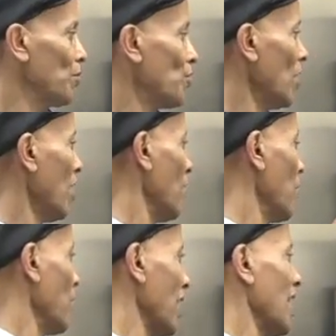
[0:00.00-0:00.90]
Bisola,
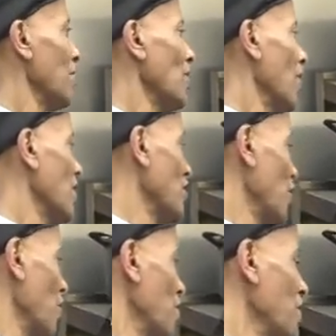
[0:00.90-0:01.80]
welcome to our
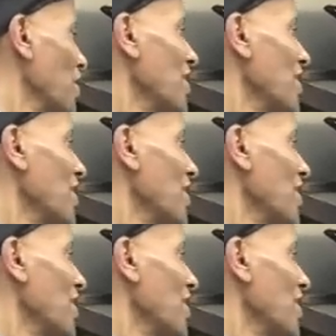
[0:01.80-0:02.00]
show,